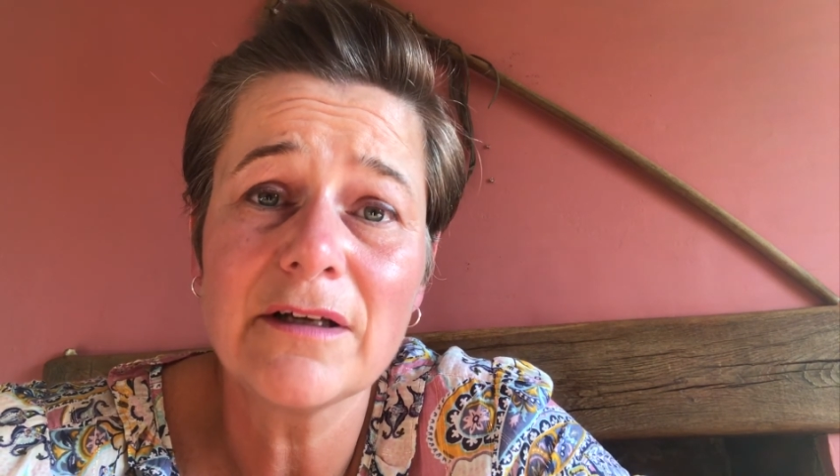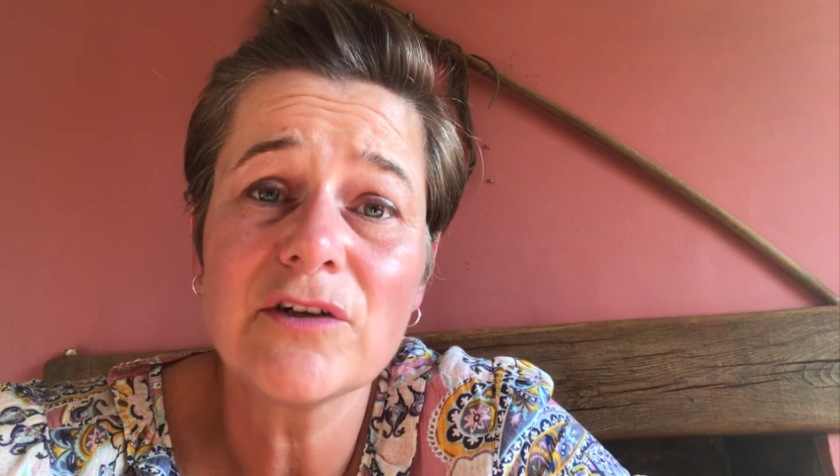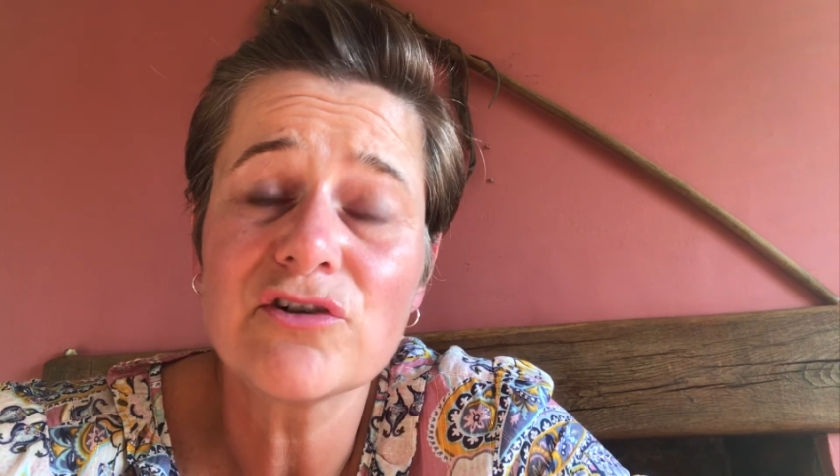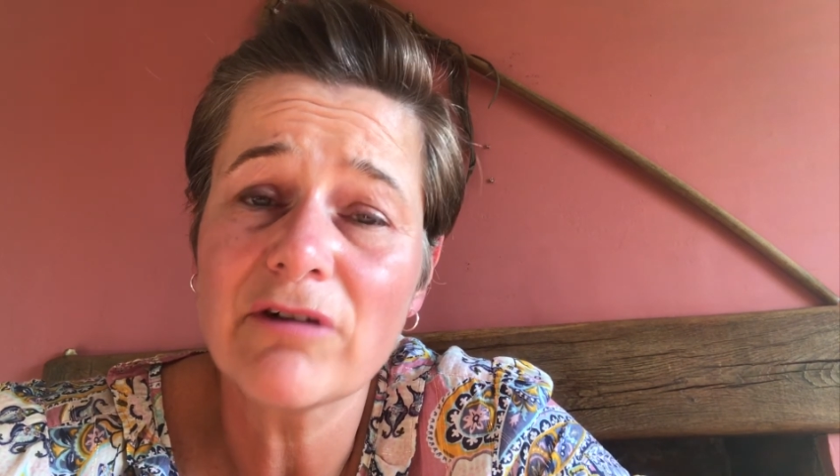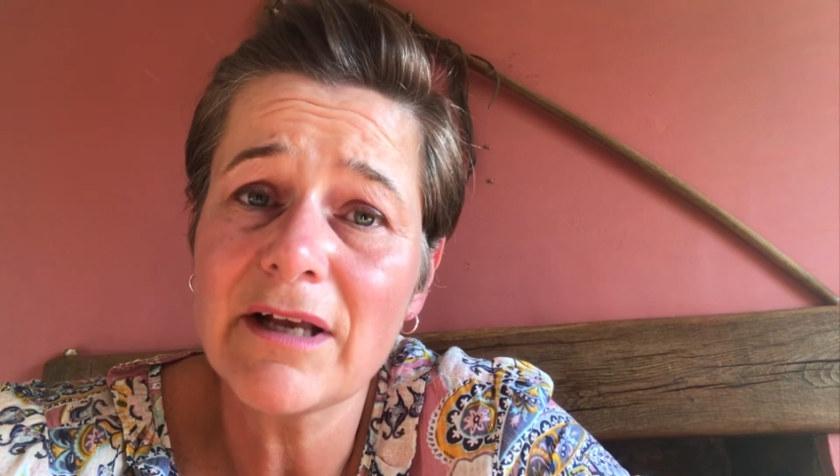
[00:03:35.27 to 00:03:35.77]

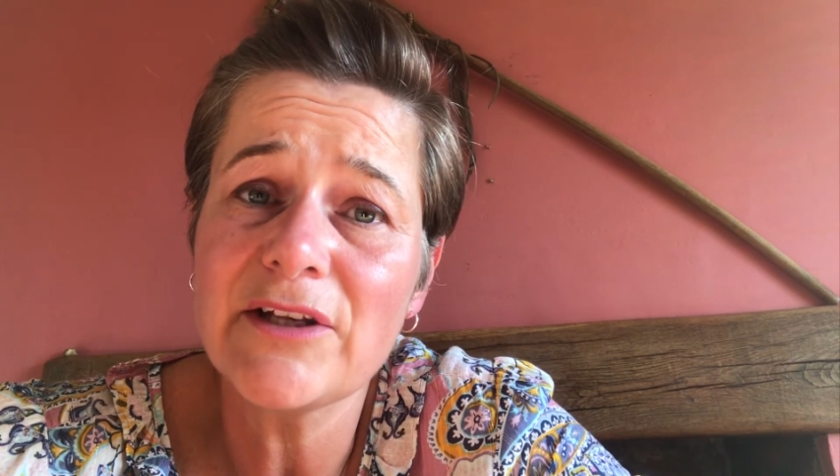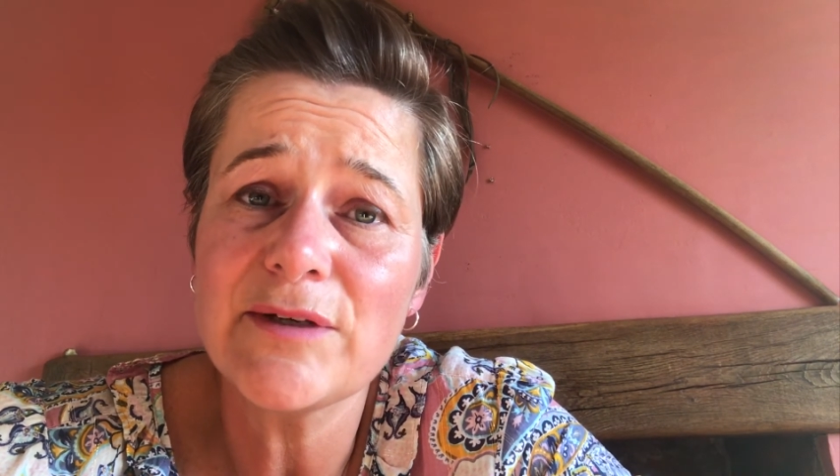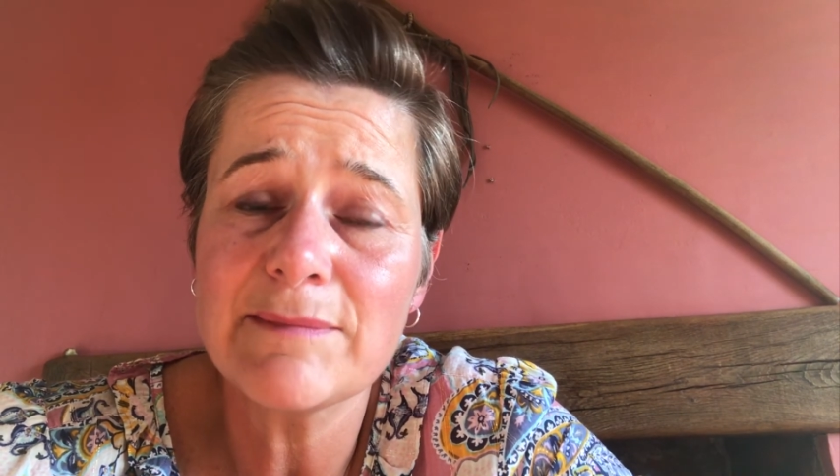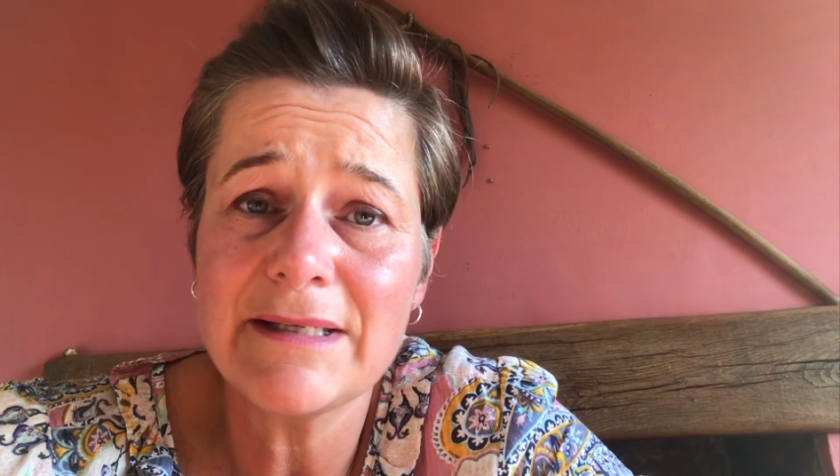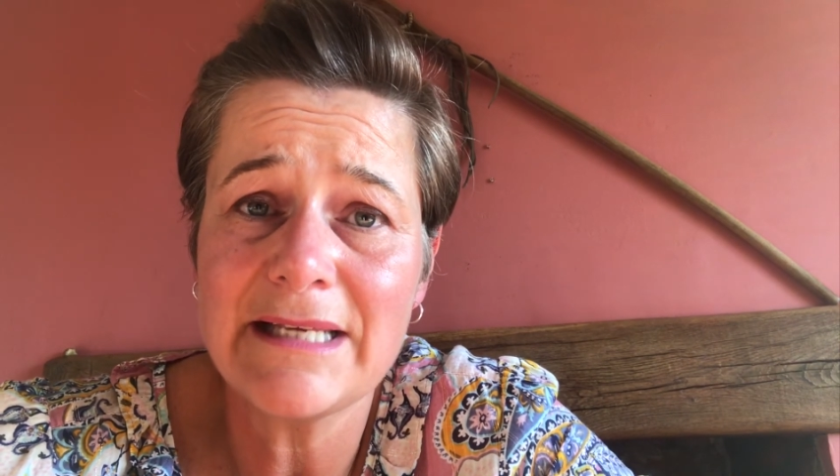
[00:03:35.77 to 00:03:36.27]
try and
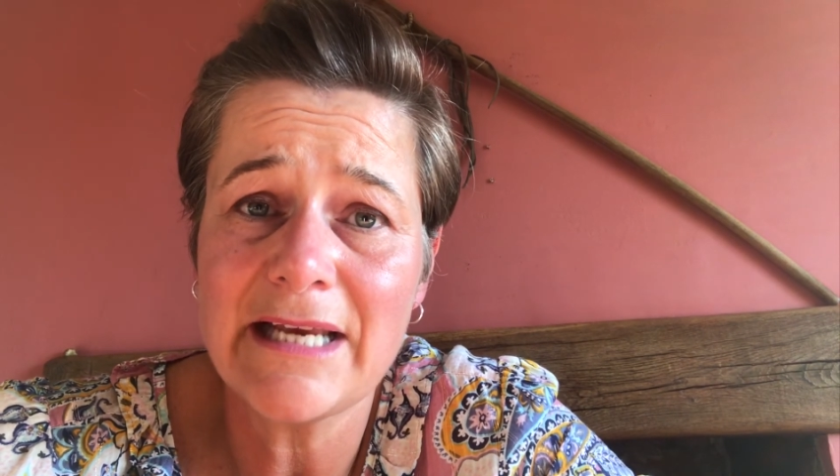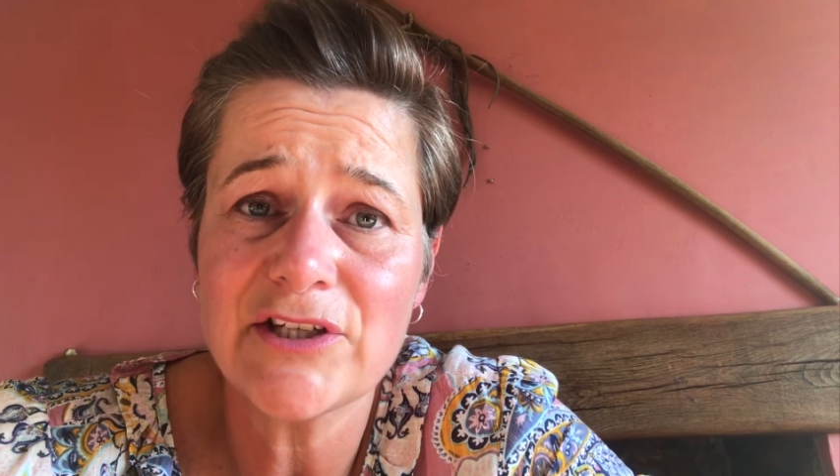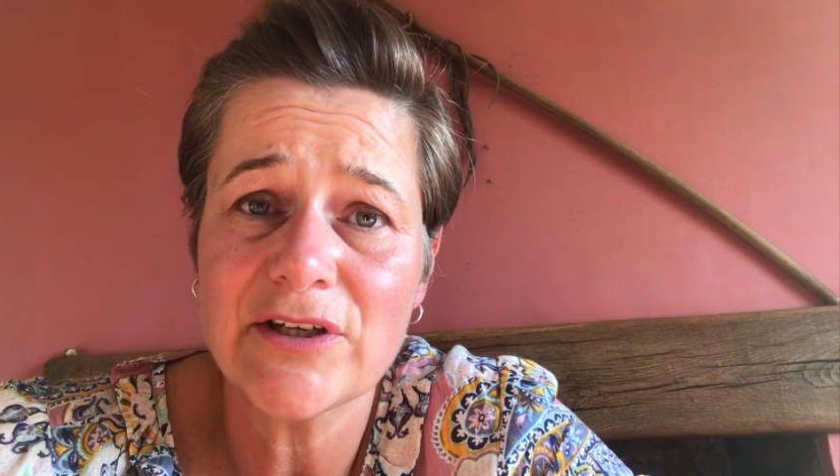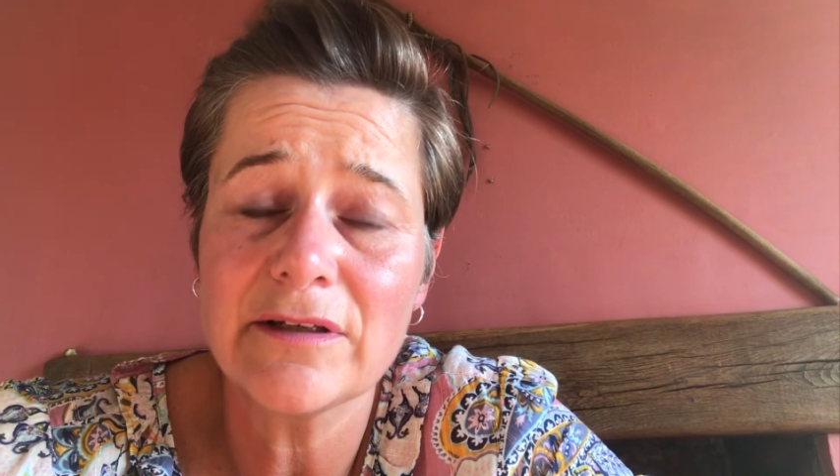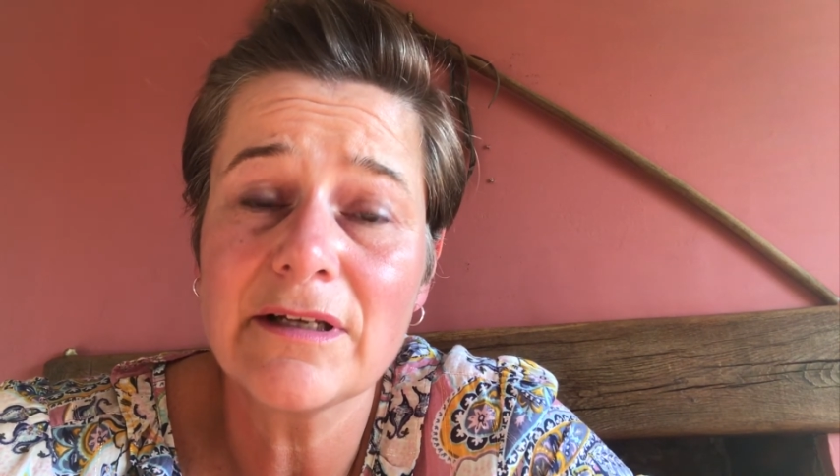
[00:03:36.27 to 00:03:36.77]
use
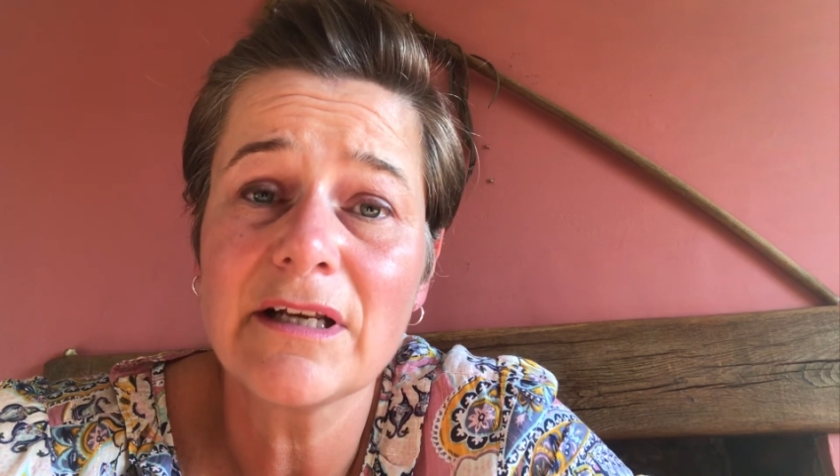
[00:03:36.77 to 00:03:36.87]
mediation,